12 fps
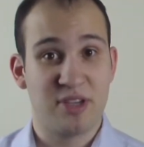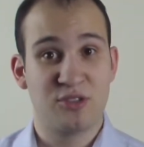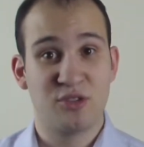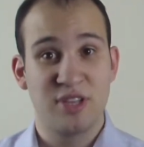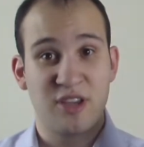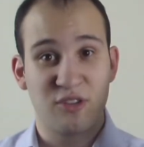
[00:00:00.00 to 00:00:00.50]
is to
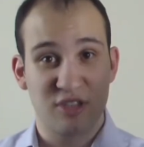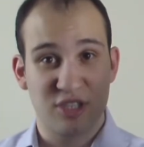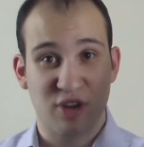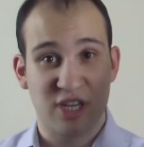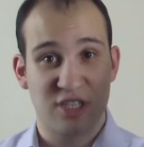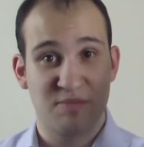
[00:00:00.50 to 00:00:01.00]
take your
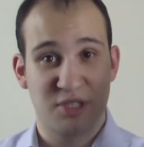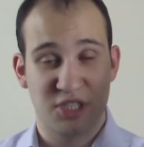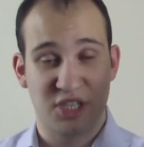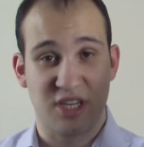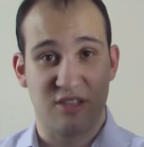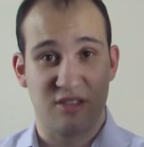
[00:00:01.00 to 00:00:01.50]
distraction
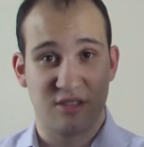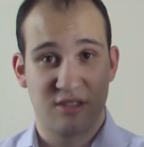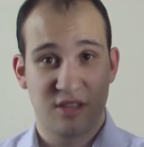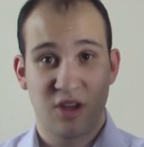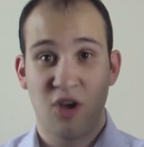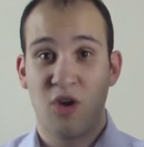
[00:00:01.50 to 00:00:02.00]
machine,
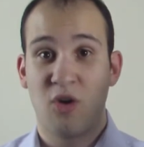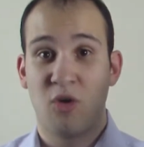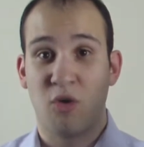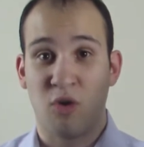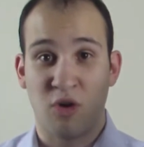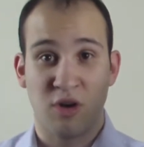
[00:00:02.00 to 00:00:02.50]

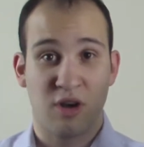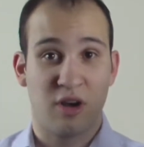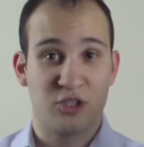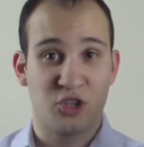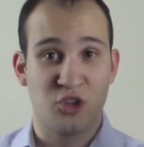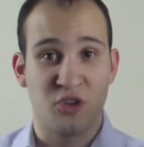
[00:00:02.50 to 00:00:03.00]
or
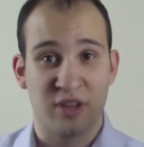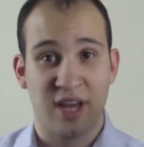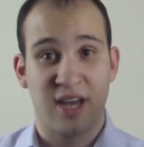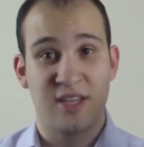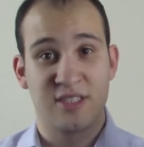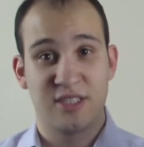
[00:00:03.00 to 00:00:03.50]
also known
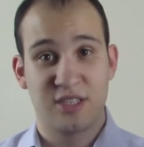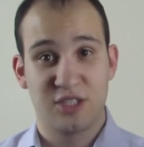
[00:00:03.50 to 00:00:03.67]
as